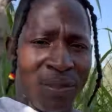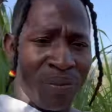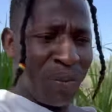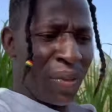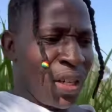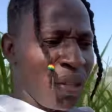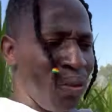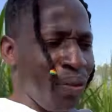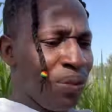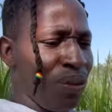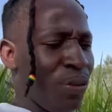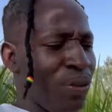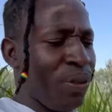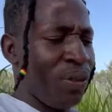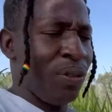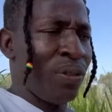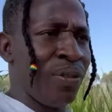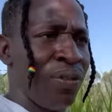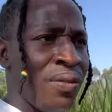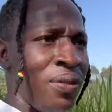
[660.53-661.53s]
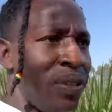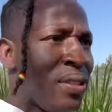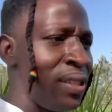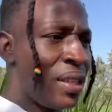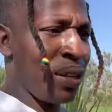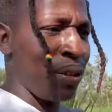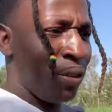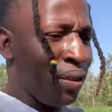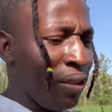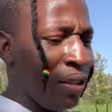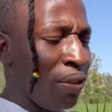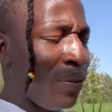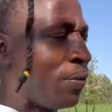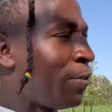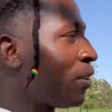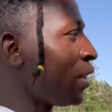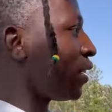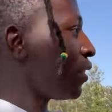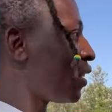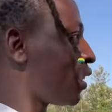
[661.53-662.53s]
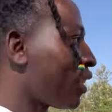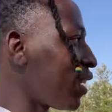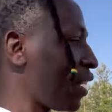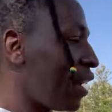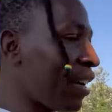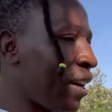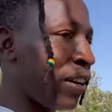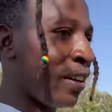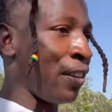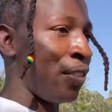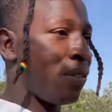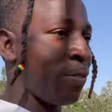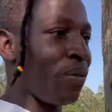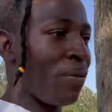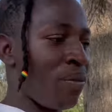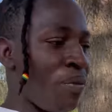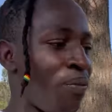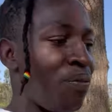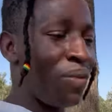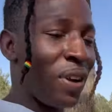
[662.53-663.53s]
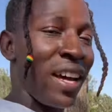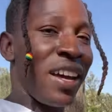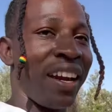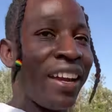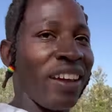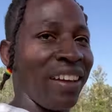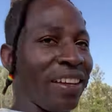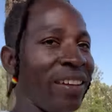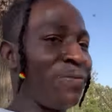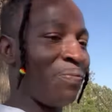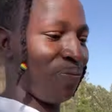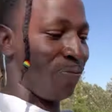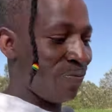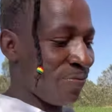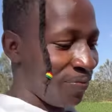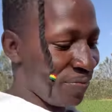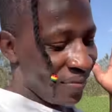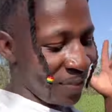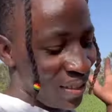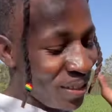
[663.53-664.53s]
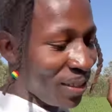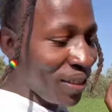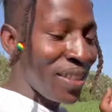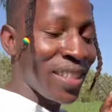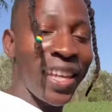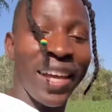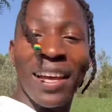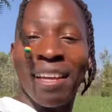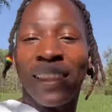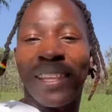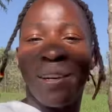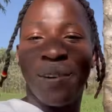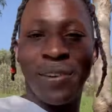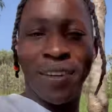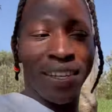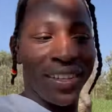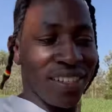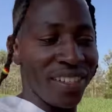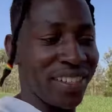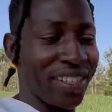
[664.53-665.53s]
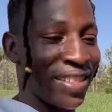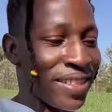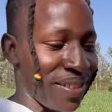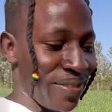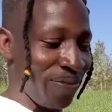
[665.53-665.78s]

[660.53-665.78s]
Mayugno. The only friend that I have. But those other ones,